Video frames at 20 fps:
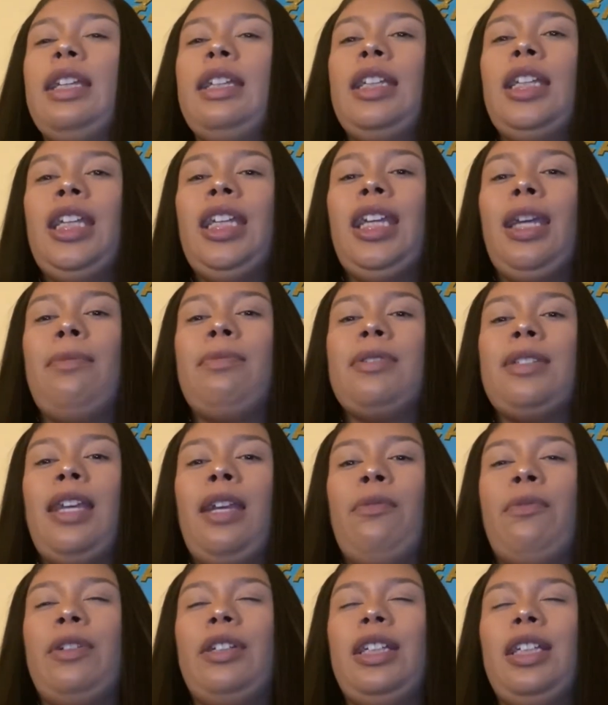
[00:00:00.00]
He kept saying
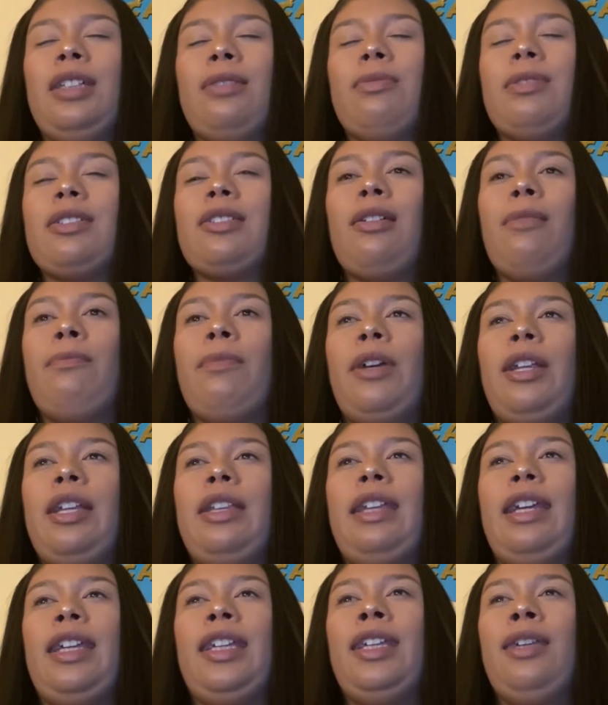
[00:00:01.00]
when he's with somebody
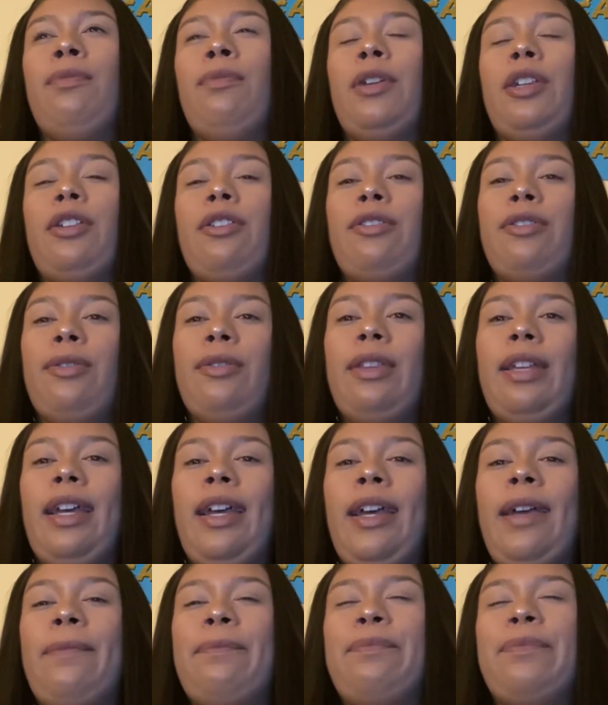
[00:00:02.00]
that he wouldn't do
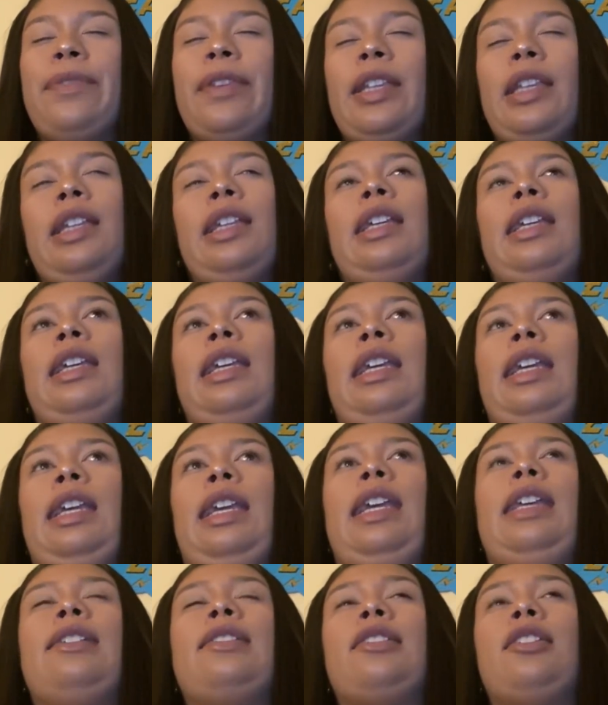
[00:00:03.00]
that
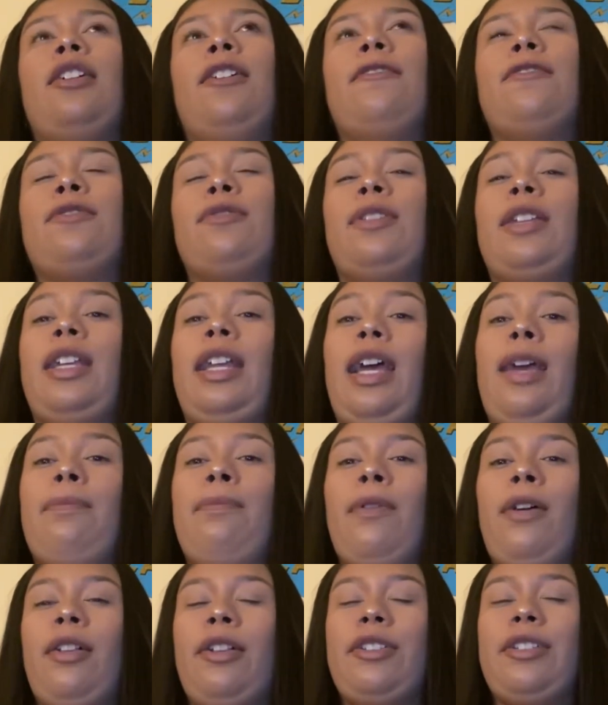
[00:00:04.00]
and stuff. So then I
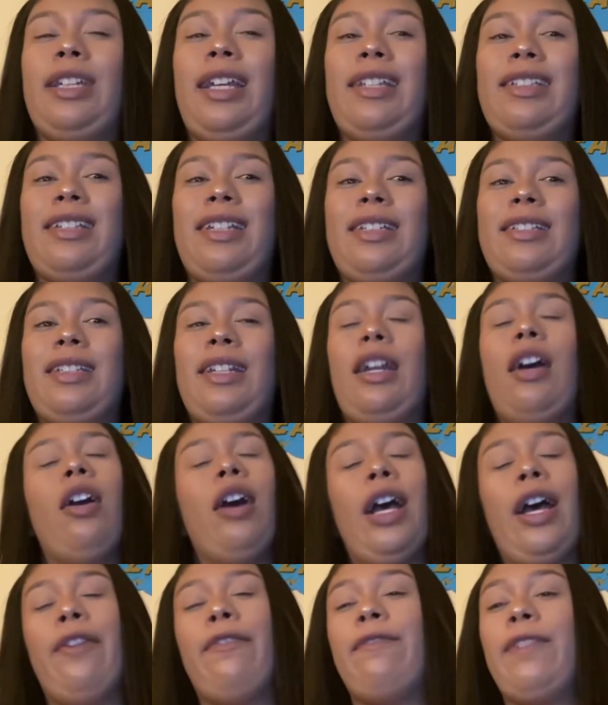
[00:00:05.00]
apologized and I said, I'll
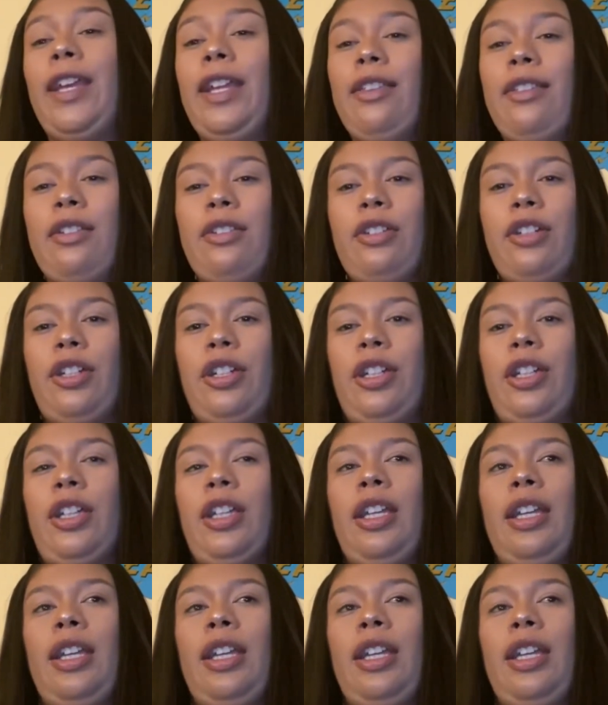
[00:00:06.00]
have faith in her.